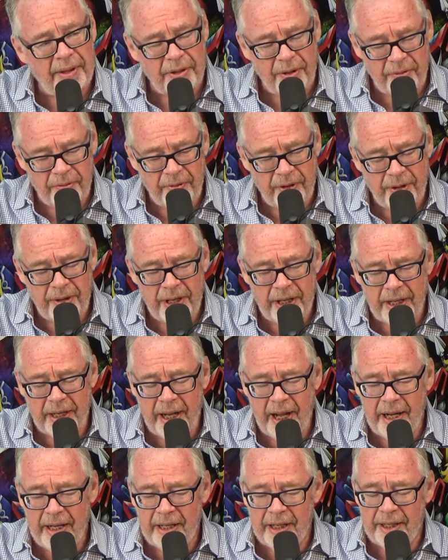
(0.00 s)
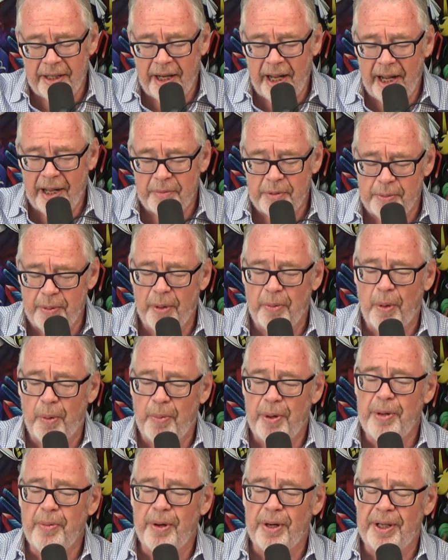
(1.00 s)
They're very Acadian names. But when
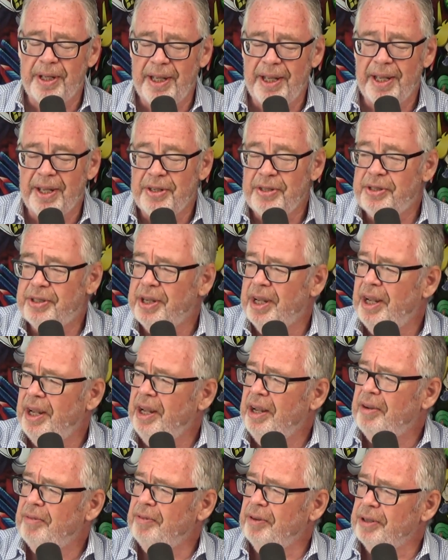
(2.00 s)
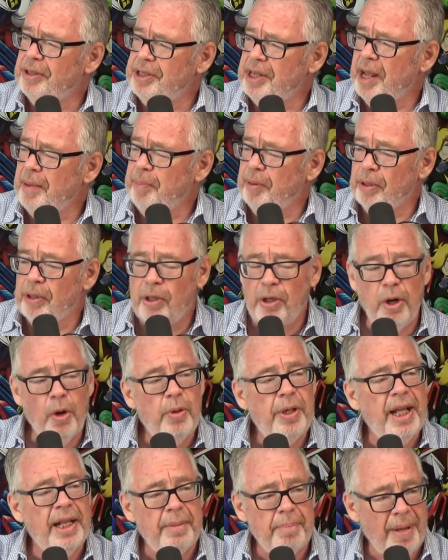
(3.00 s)
we were kids, for example,
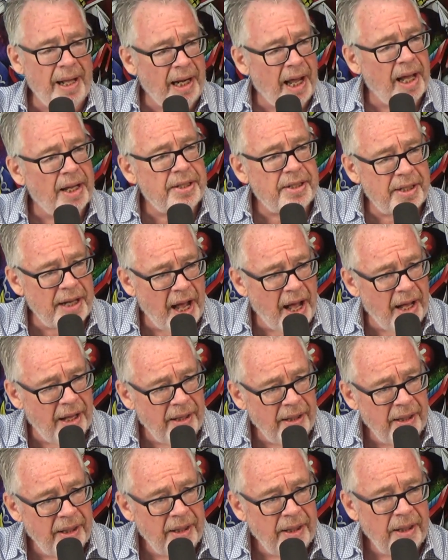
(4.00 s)
Claudette Melanson,